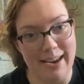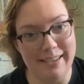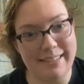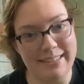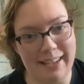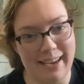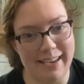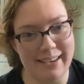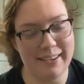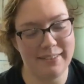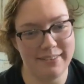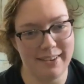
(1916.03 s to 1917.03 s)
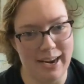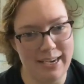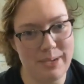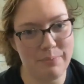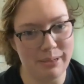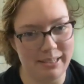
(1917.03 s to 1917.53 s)
hates like
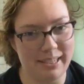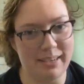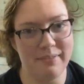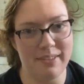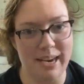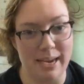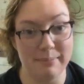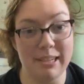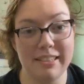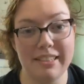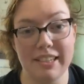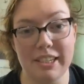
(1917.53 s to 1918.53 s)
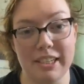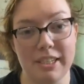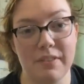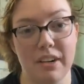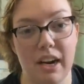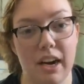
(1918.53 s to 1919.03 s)
90% of the names I
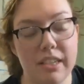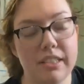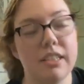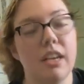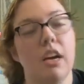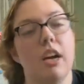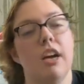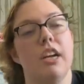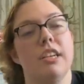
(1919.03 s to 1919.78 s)
suggest for guys.